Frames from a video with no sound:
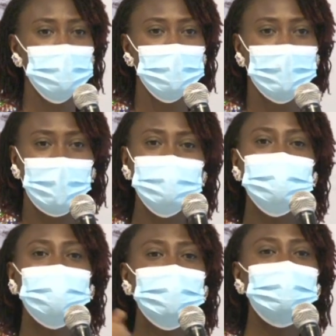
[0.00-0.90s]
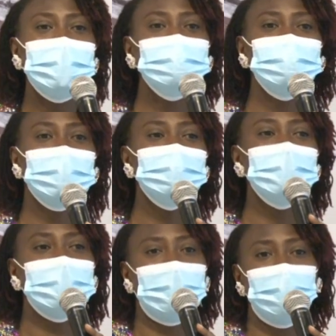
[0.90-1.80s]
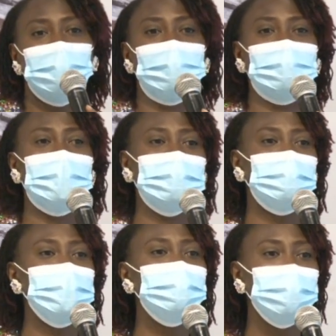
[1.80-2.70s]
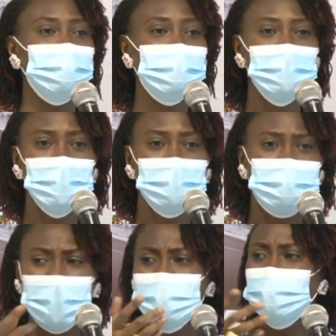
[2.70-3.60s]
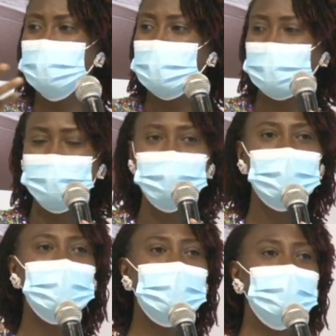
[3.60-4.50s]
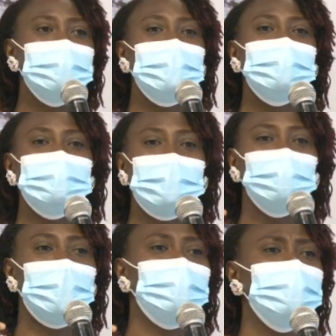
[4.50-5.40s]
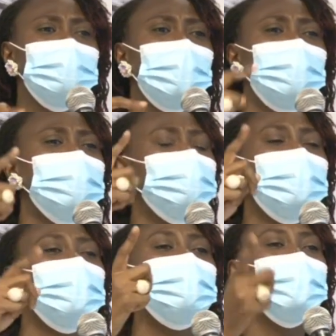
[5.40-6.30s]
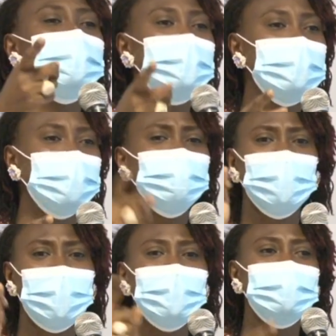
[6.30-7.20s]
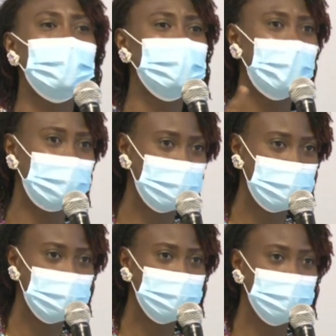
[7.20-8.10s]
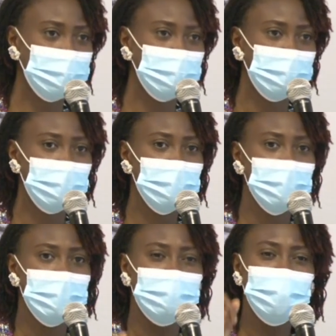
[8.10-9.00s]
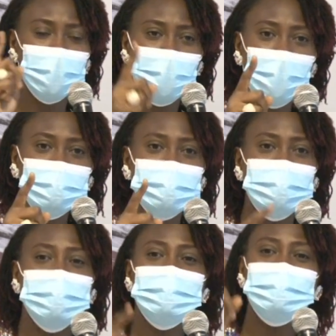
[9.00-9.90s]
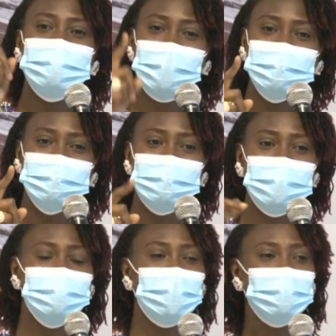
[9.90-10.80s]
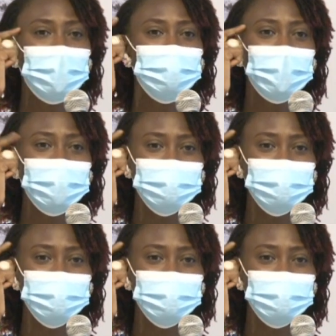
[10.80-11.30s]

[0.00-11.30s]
Is he measuring me up with other people? Then you start thinking things that you are not supposed to even be thinking during that act. Because sex starts from the brain.